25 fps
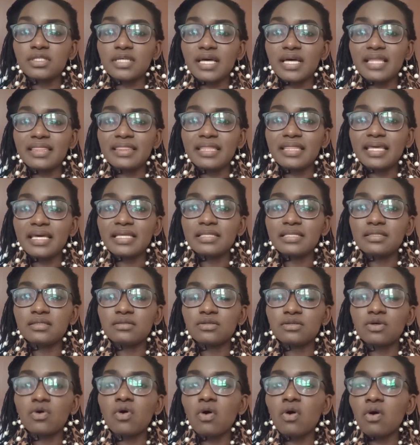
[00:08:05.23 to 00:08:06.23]
and then
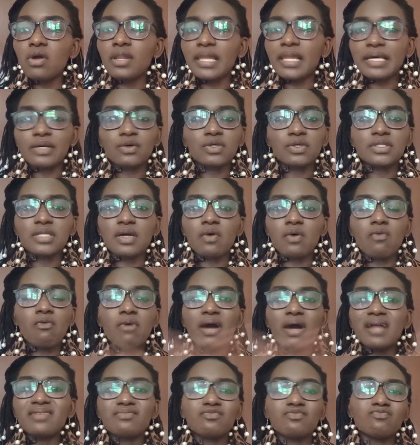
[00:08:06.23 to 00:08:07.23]
go like on a
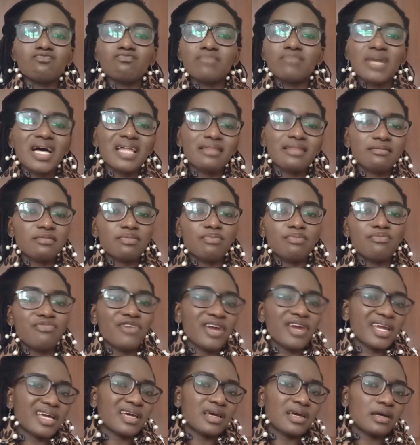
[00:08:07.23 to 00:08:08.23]
1 month
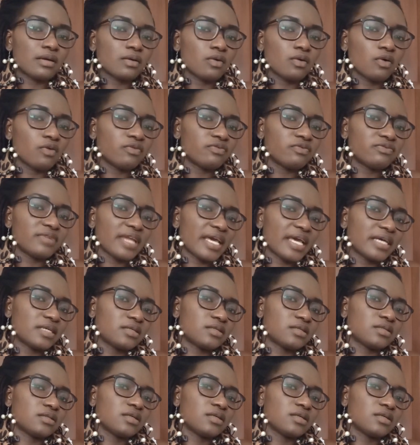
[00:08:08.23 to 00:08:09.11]
break of like